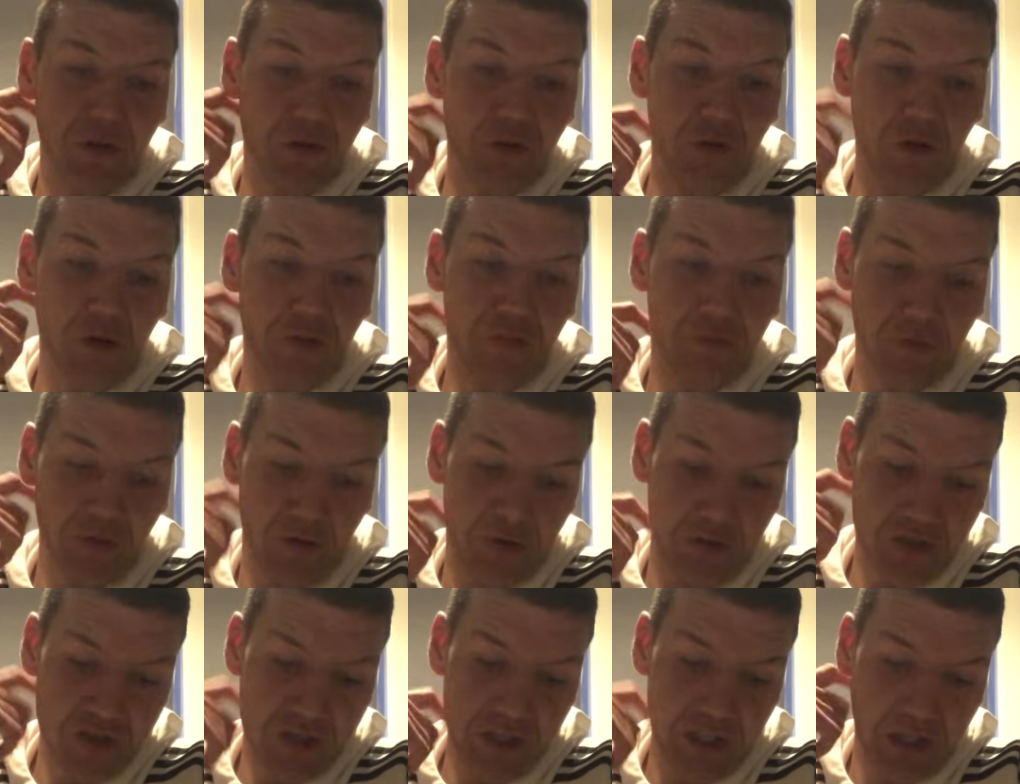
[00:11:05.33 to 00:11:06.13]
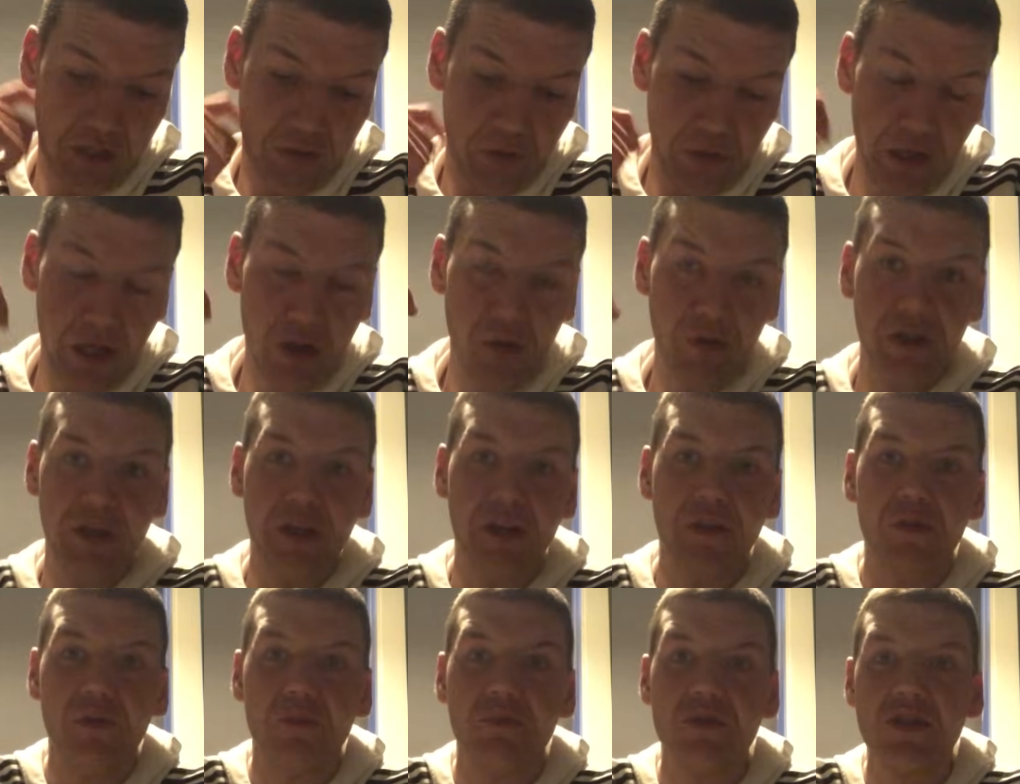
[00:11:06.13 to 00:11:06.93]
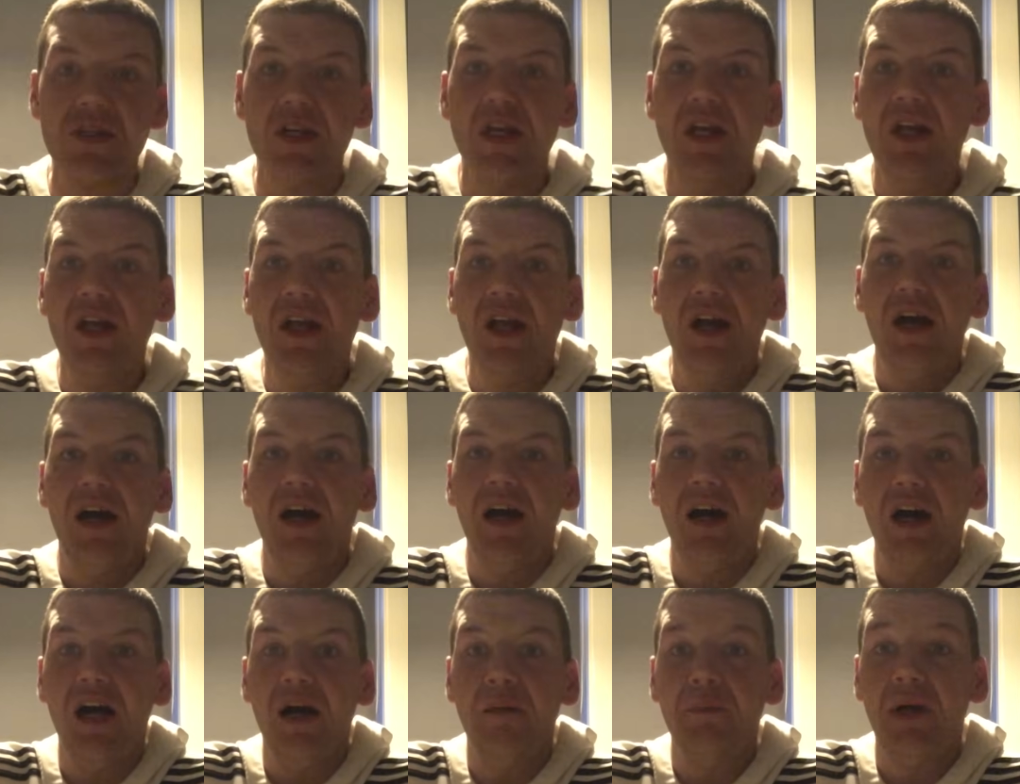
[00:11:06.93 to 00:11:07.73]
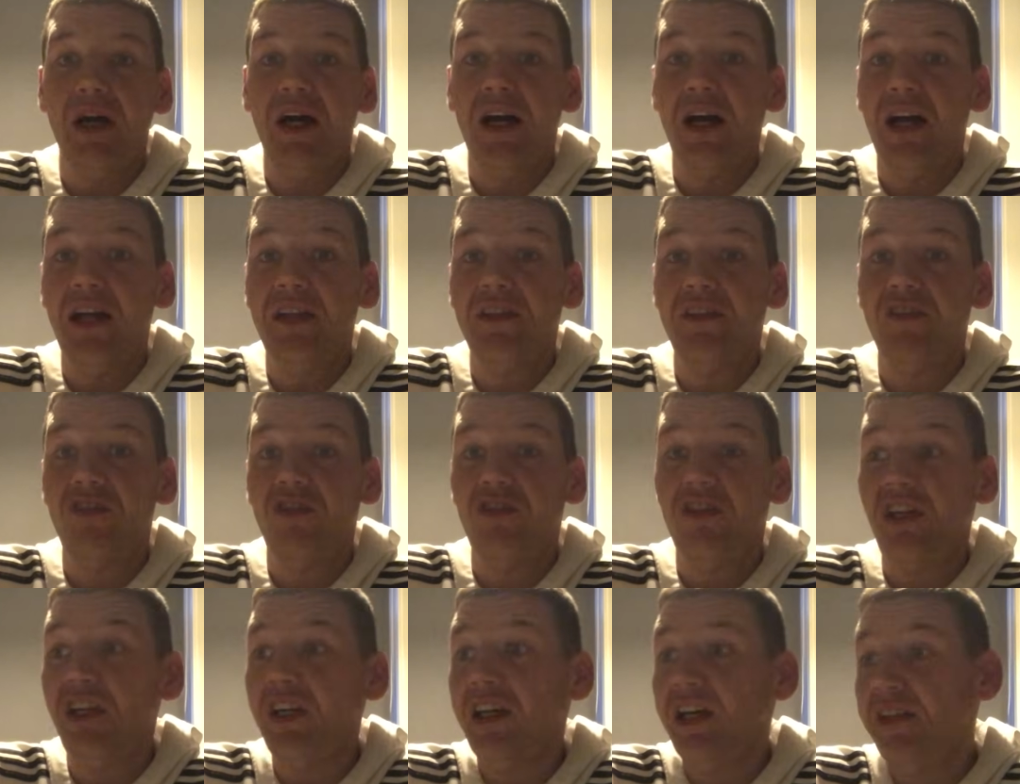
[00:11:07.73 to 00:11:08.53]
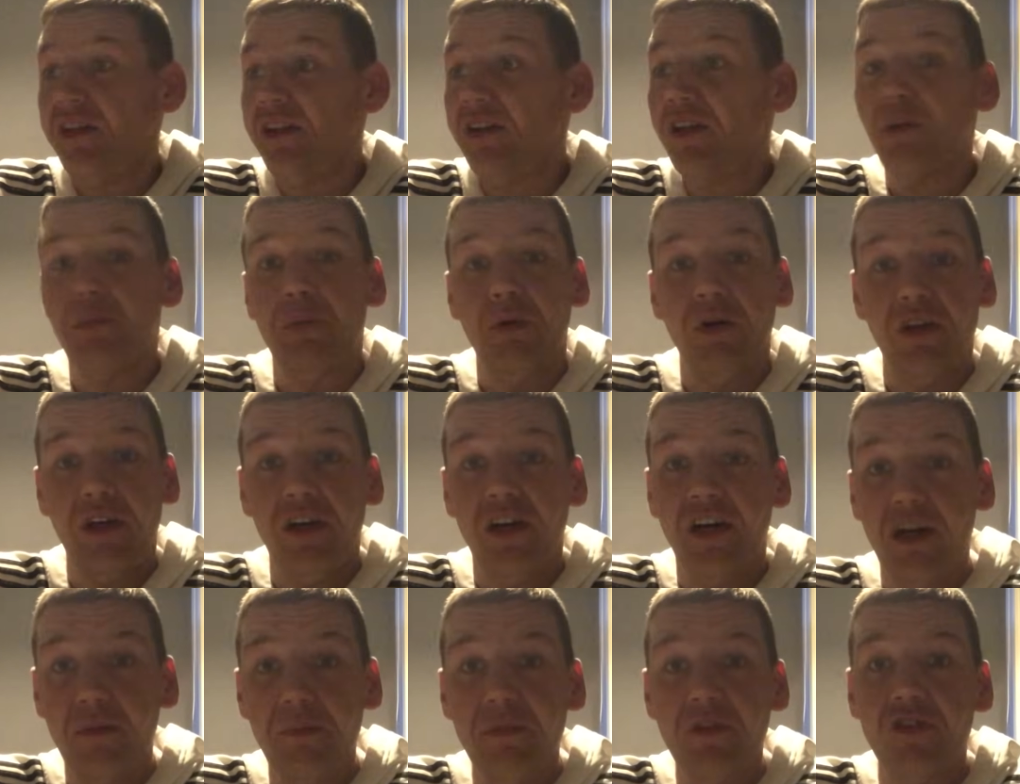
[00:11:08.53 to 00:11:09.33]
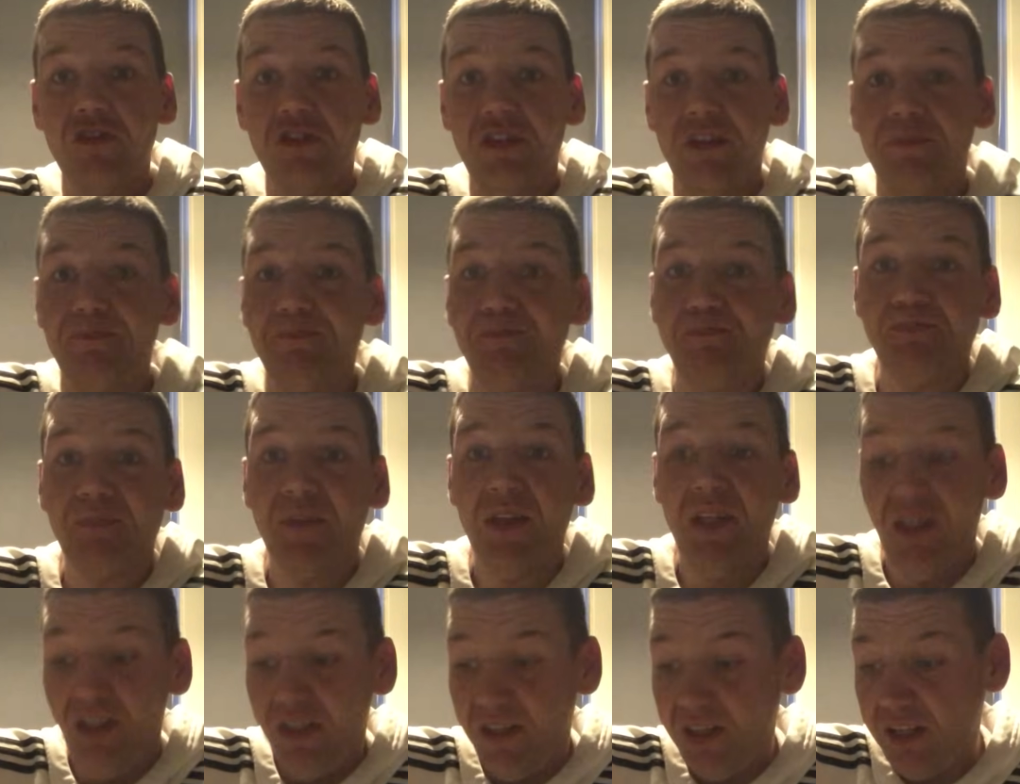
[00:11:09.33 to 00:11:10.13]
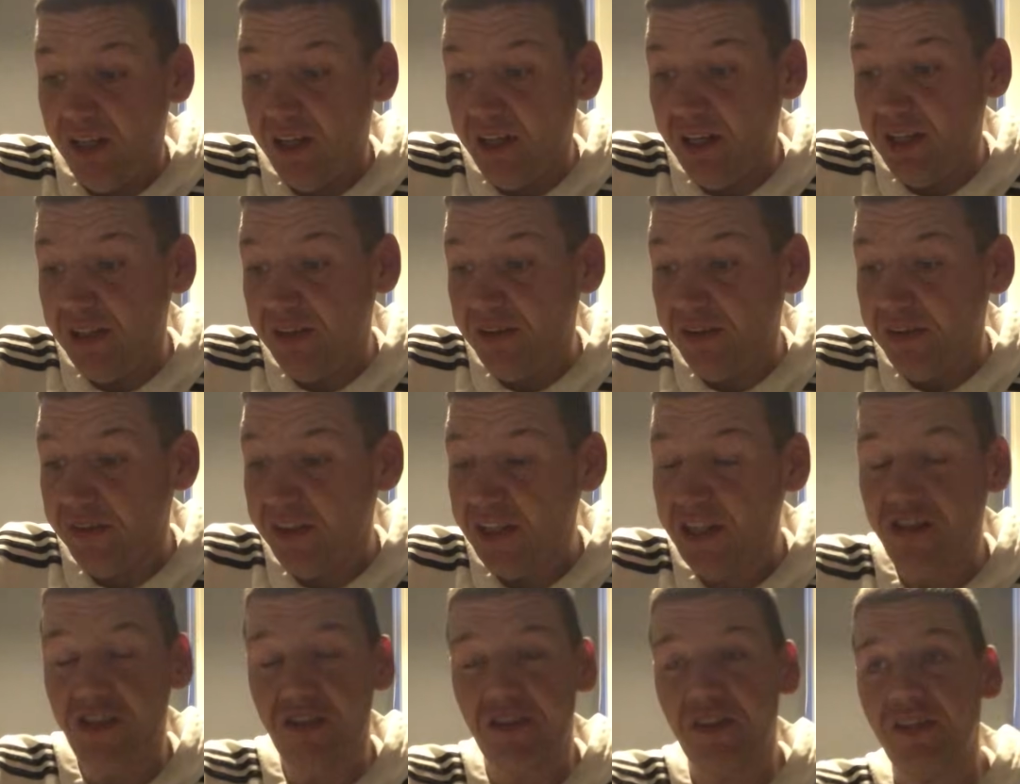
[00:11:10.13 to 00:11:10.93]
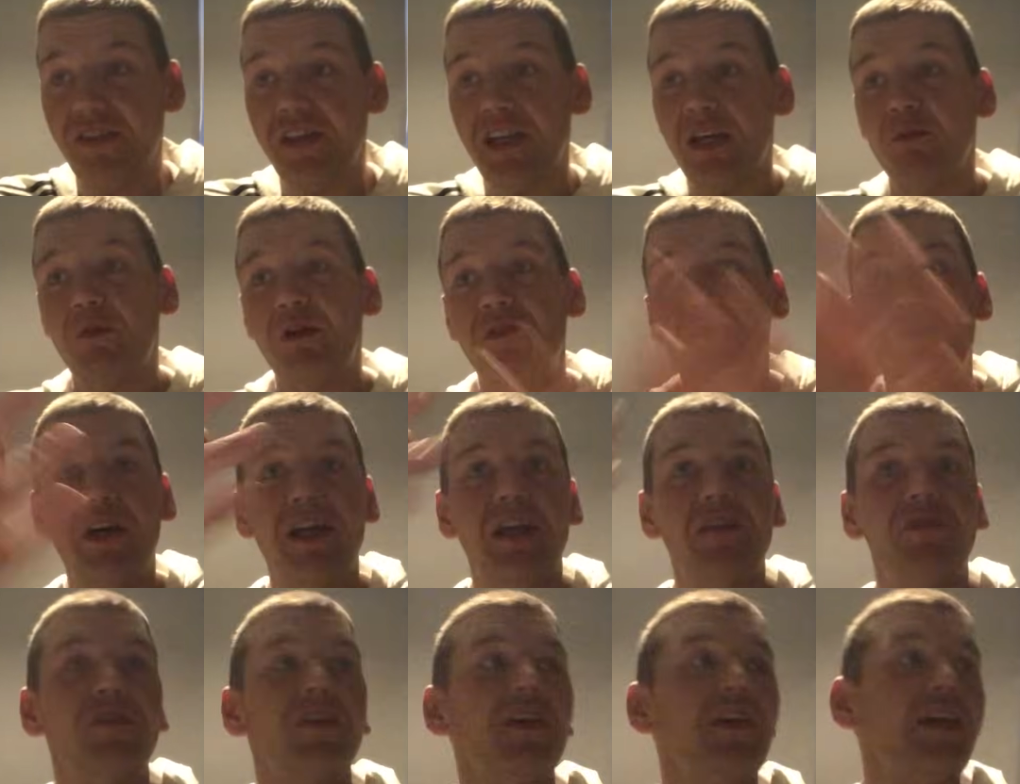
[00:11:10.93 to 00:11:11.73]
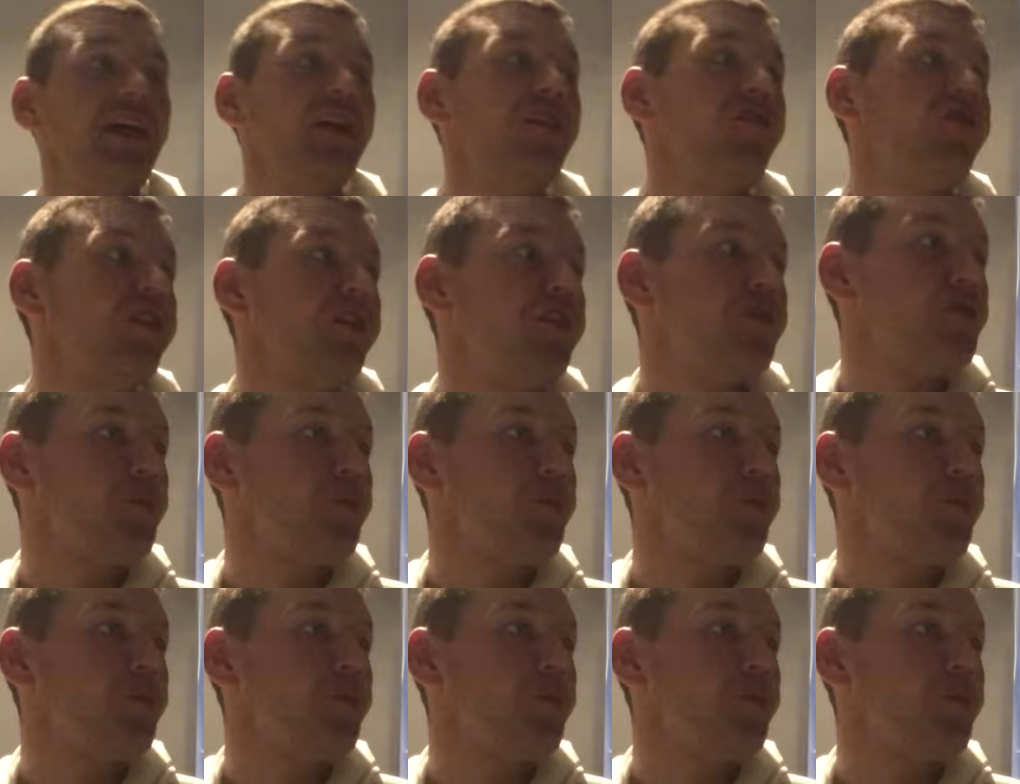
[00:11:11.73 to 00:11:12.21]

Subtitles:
cure for the sake of the algorithms. And she ended up on a heart machine. And this is the thing with verification as